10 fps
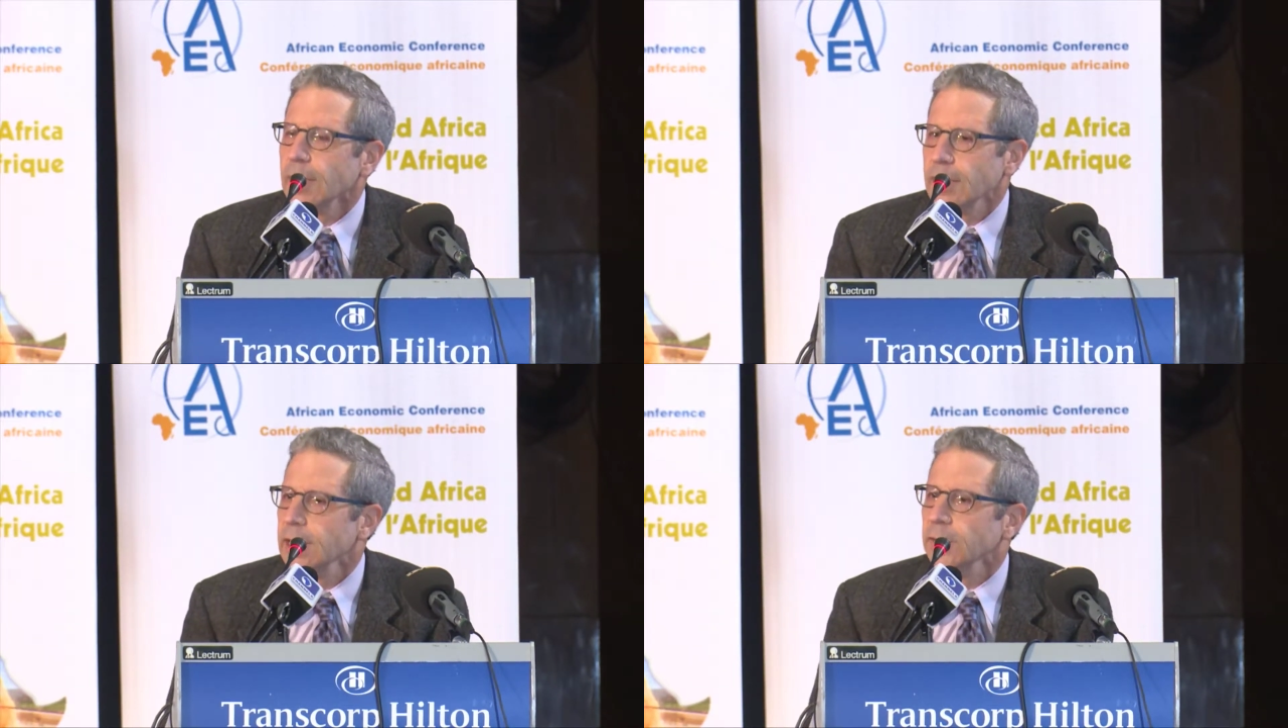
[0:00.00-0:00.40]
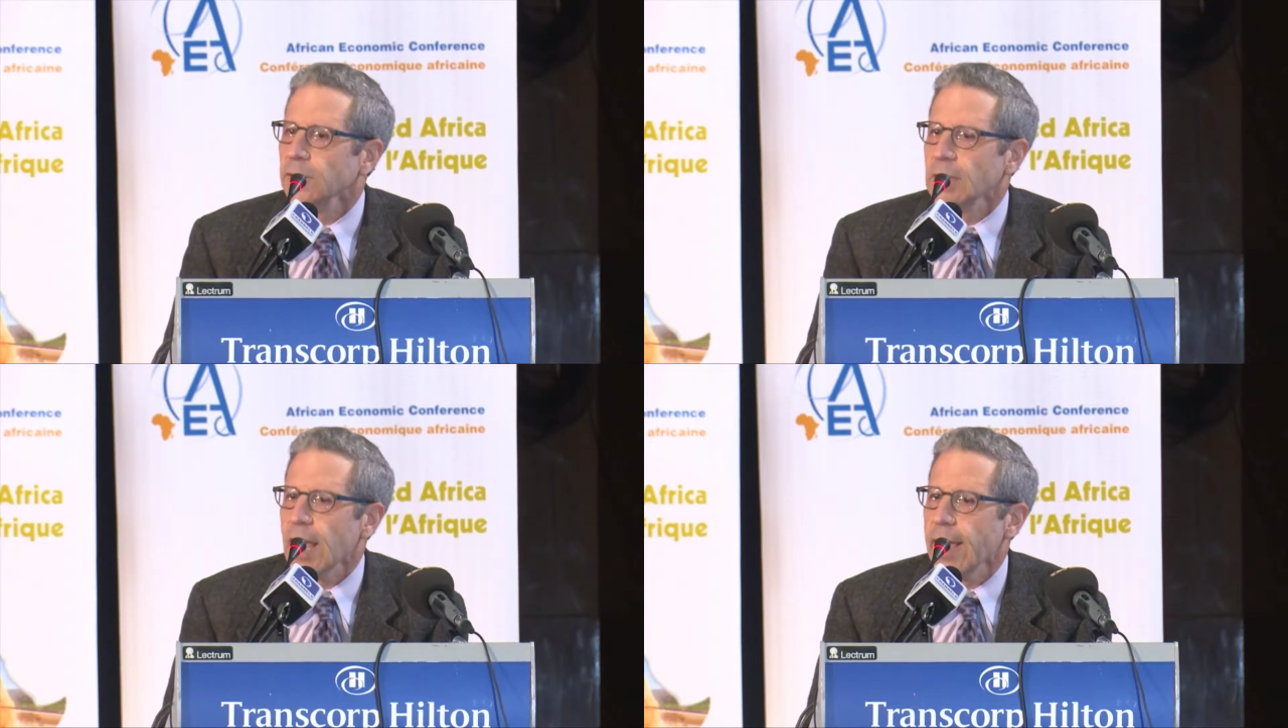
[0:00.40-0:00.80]
in the
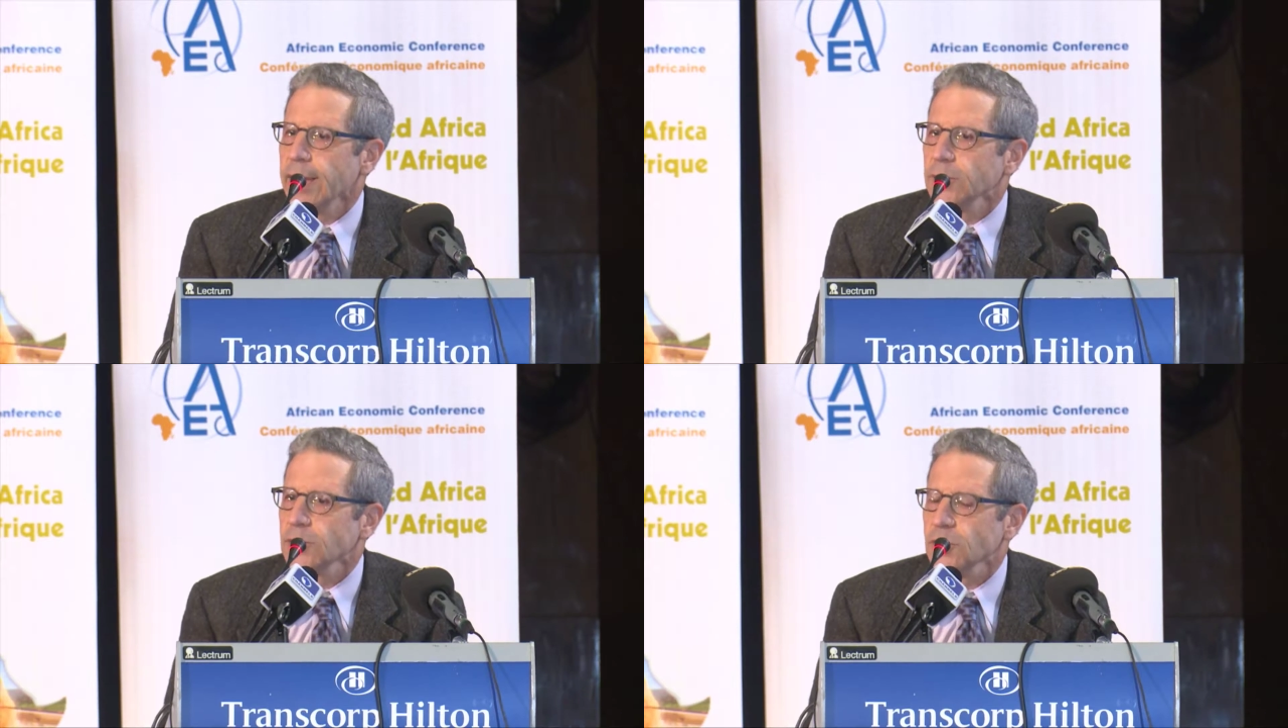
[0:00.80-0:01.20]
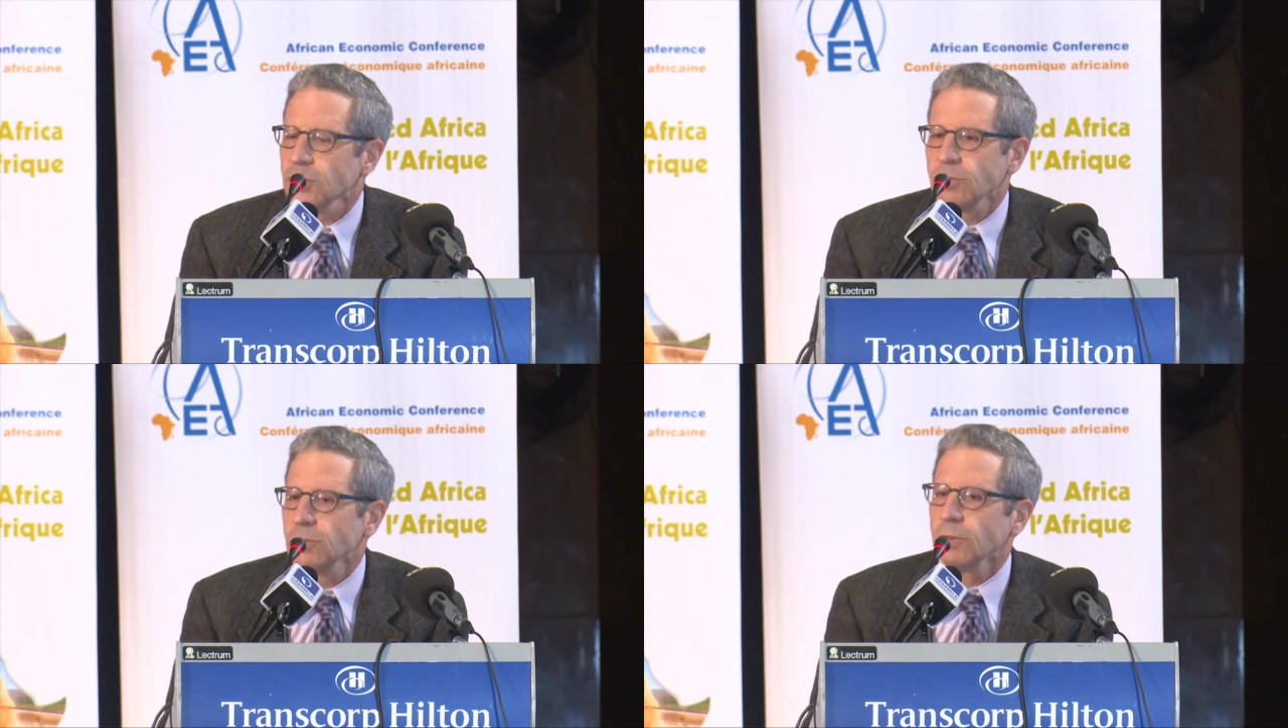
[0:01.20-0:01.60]

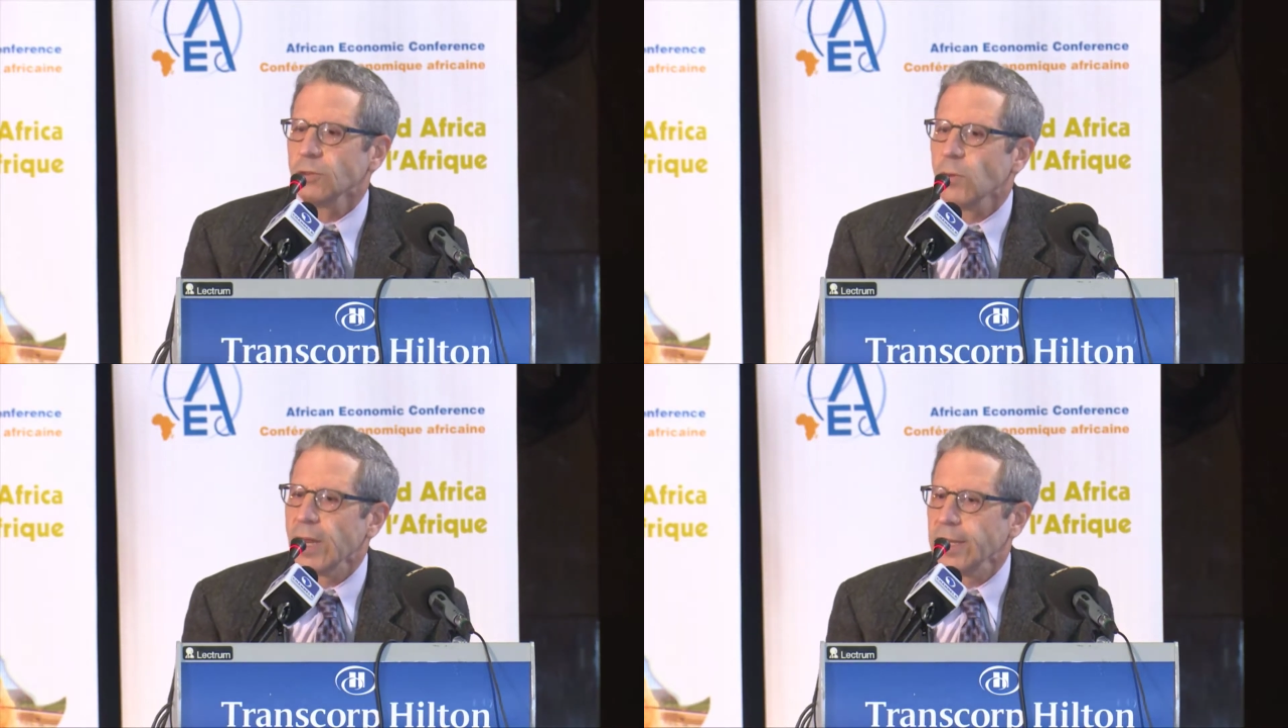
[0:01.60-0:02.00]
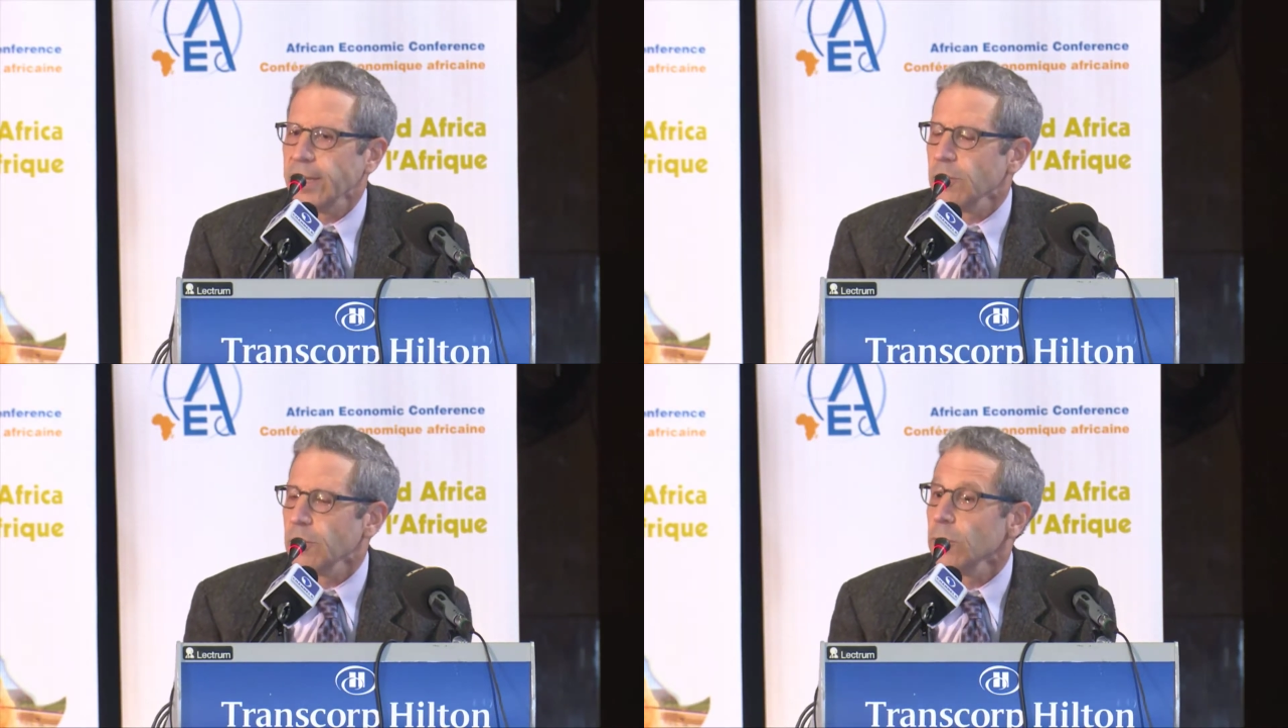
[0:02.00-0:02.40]
last 20
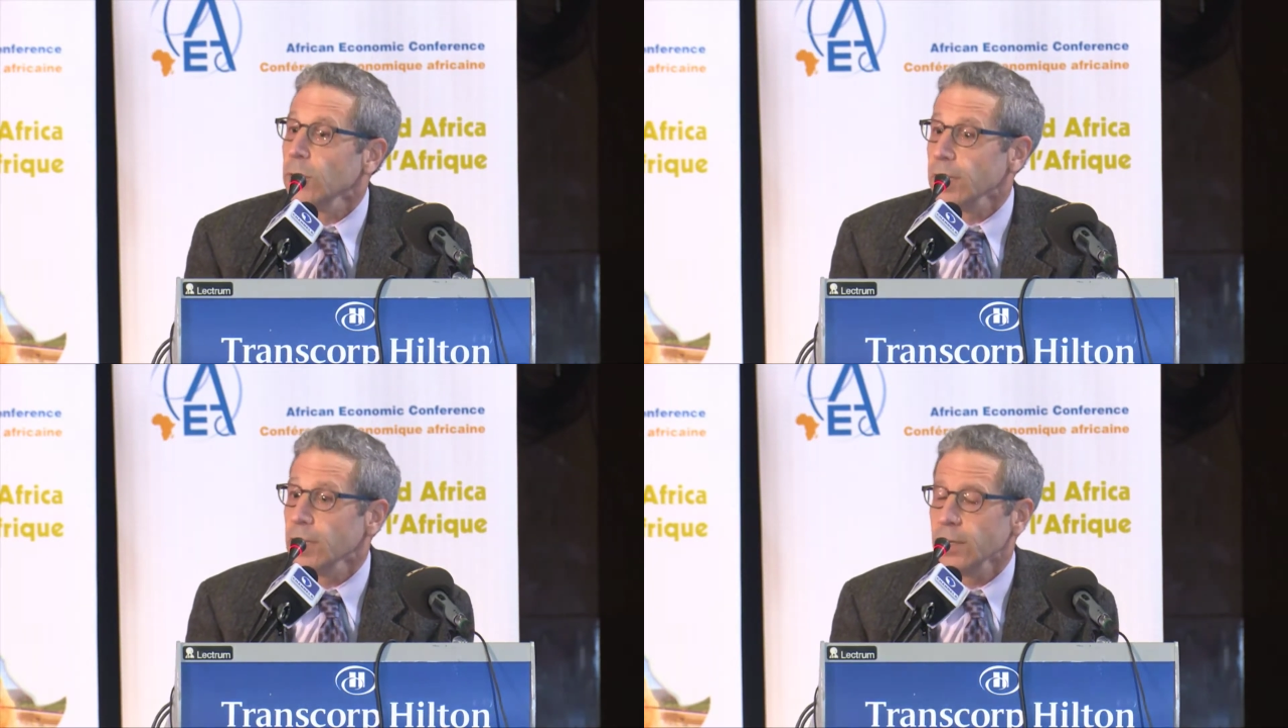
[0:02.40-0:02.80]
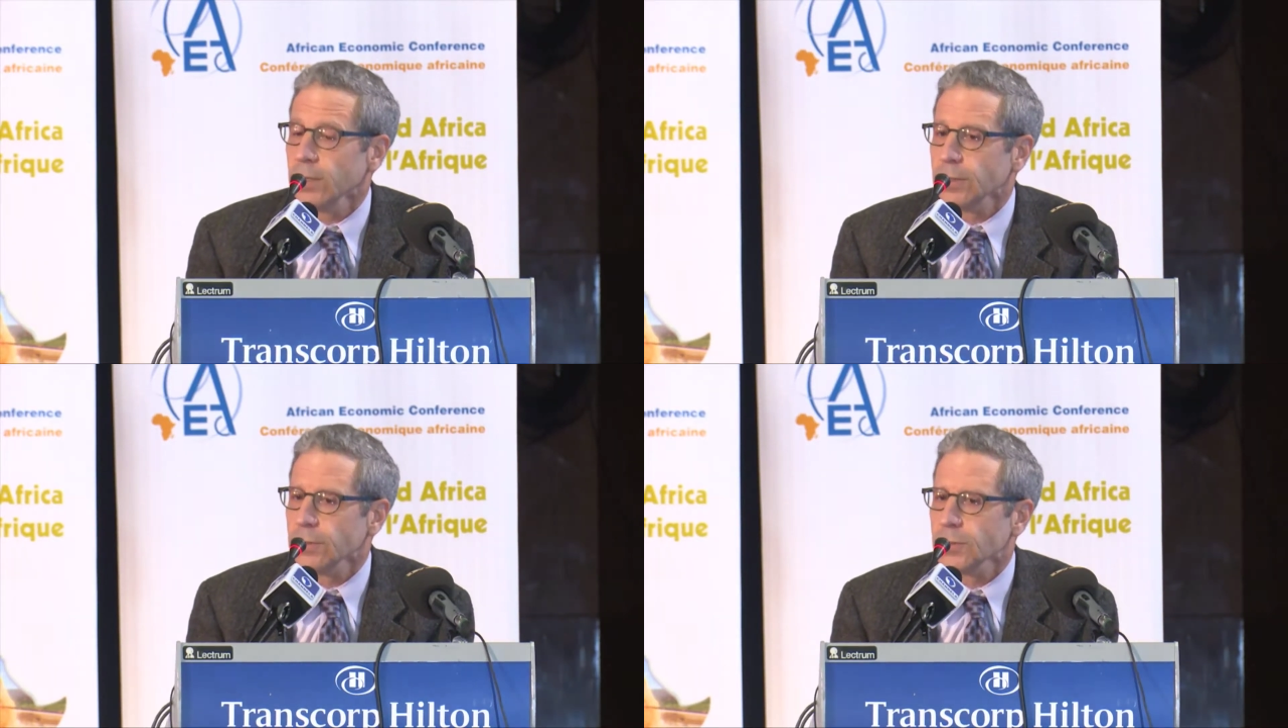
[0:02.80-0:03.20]
or 30
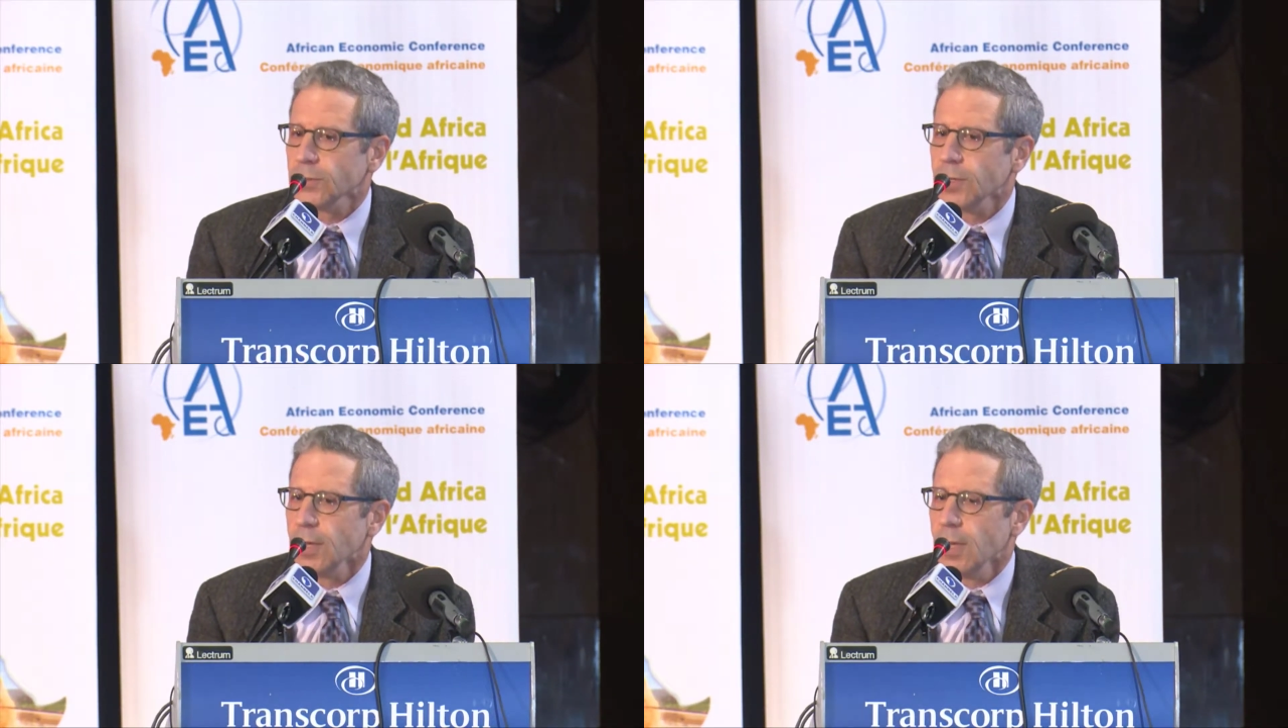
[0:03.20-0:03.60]
years.